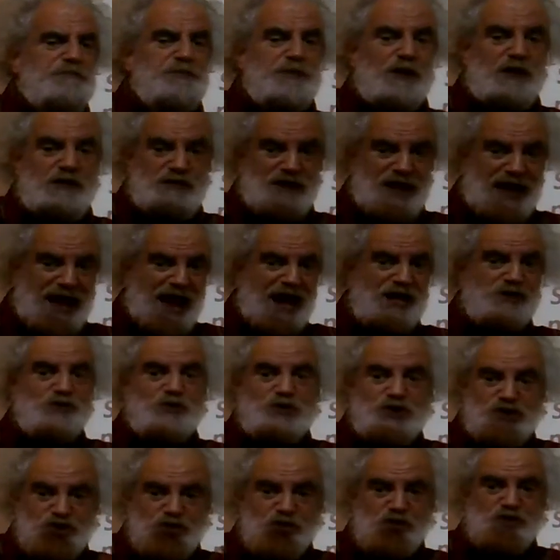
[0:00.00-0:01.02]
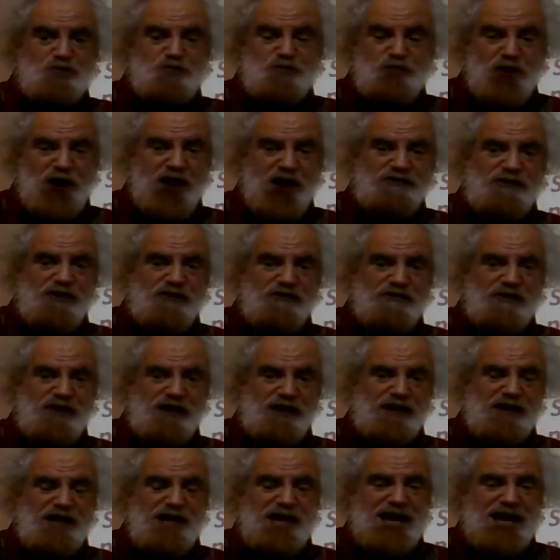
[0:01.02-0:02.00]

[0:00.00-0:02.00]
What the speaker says: the actual sewage processing